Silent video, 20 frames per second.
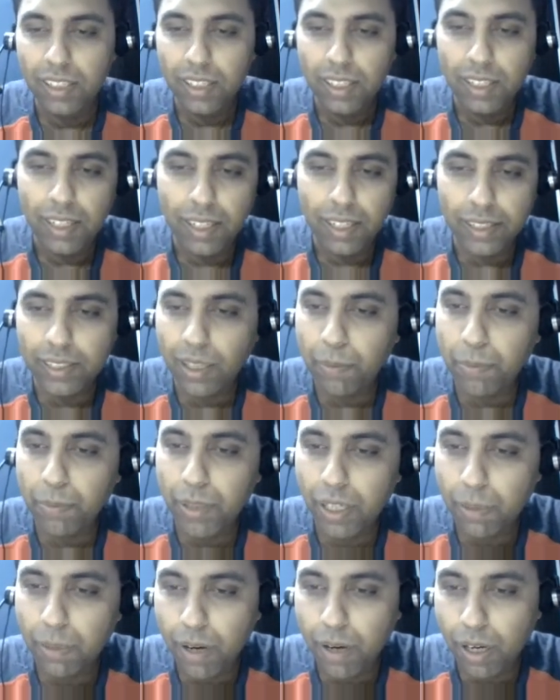
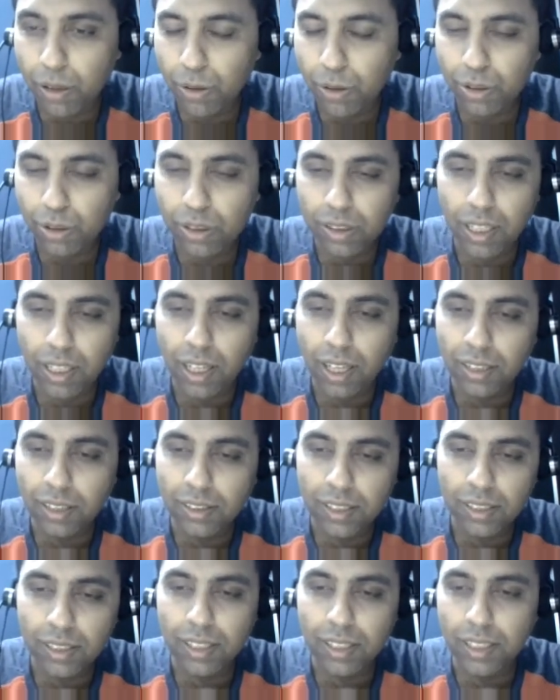example about the
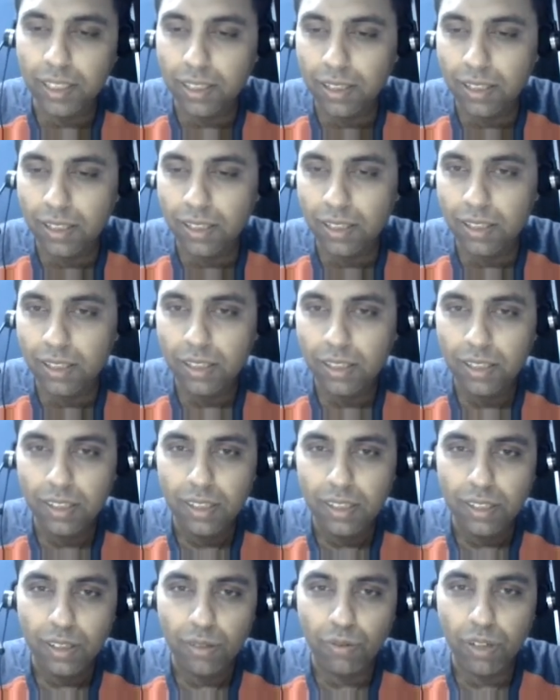lunch and the dinner,
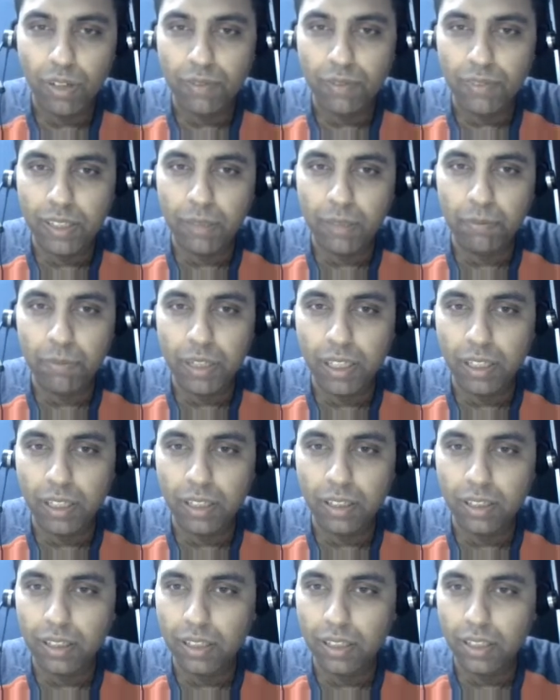one of them
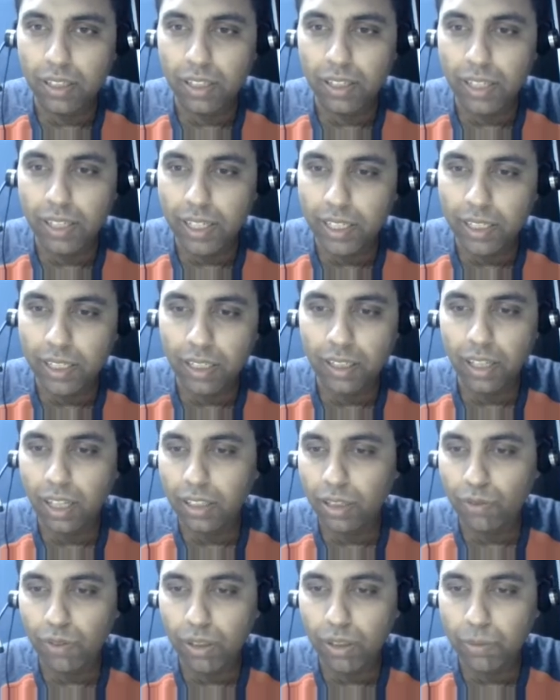being great and the
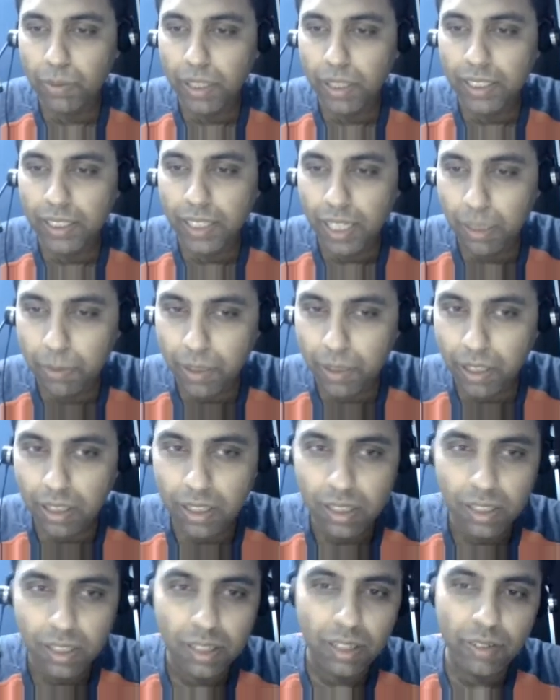other one being terrible,
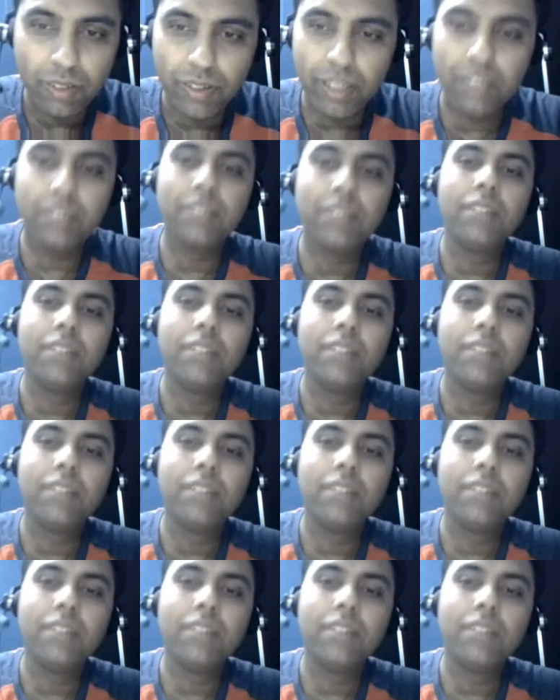right?